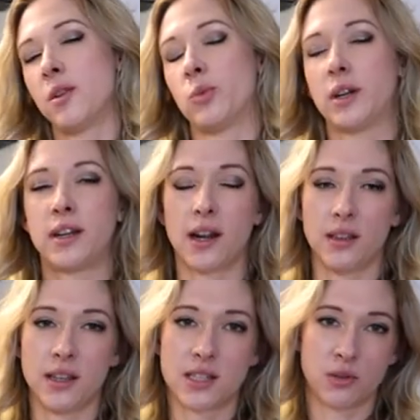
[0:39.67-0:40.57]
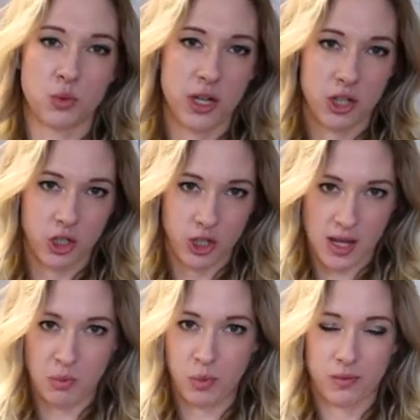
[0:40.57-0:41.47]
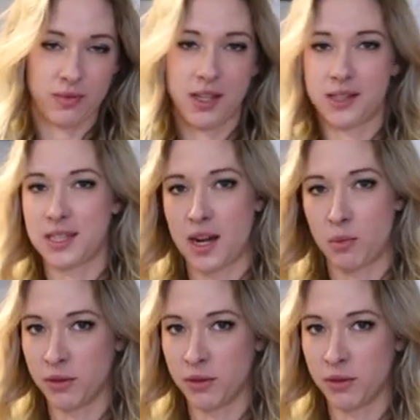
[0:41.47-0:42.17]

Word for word: regardless of what shape and setup